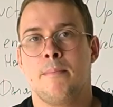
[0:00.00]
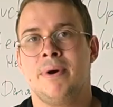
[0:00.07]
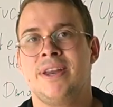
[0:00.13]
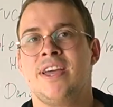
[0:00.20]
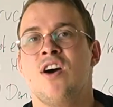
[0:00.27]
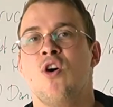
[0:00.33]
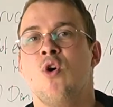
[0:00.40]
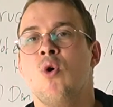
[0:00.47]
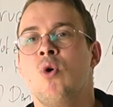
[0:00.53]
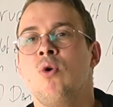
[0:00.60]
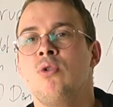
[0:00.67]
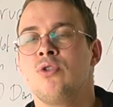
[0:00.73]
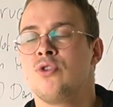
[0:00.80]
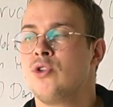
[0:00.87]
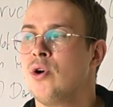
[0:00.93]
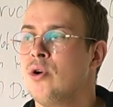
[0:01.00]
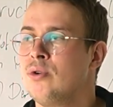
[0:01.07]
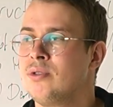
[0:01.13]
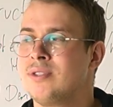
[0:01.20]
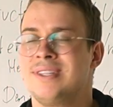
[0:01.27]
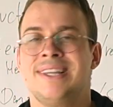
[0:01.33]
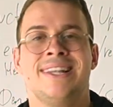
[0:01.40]
But yeah, all
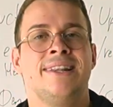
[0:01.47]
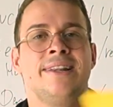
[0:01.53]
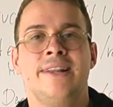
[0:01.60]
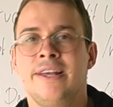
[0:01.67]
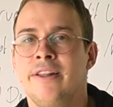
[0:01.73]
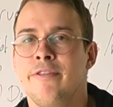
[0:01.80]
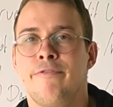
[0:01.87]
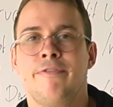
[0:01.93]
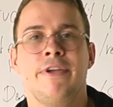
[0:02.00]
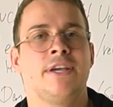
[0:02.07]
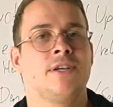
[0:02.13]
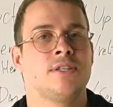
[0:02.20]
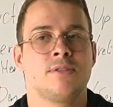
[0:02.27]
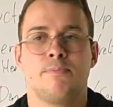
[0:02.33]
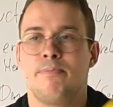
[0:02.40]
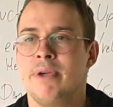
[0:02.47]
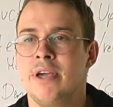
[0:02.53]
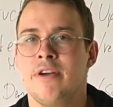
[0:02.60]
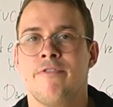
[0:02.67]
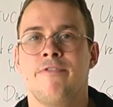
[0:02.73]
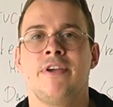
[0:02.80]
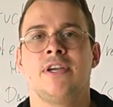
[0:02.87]
those little things,
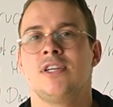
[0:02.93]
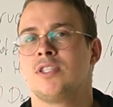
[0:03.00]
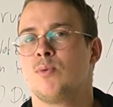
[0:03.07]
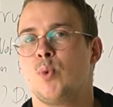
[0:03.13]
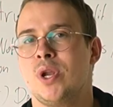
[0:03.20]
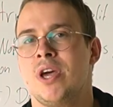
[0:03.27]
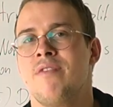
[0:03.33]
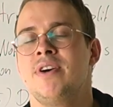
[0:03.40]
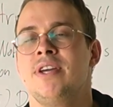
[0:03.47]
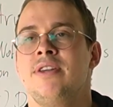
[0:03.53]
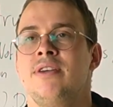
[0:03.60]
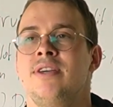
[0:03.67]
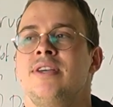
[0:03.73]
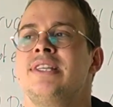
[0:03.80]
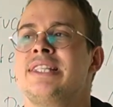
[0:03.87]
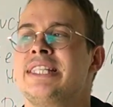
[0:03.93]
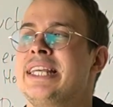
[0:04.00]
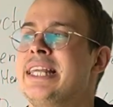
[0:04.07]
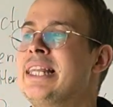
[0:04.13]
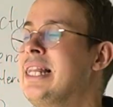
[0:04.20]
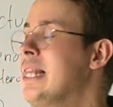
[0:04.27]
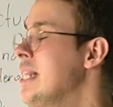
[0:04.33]
bigger things, whatever it is,
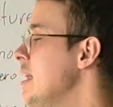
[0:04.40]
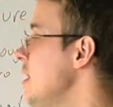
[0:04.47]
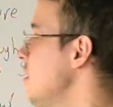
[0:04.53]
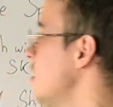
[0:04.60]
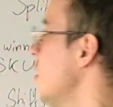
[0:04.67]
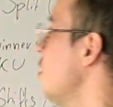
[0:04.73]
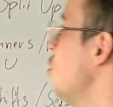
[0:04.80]
lead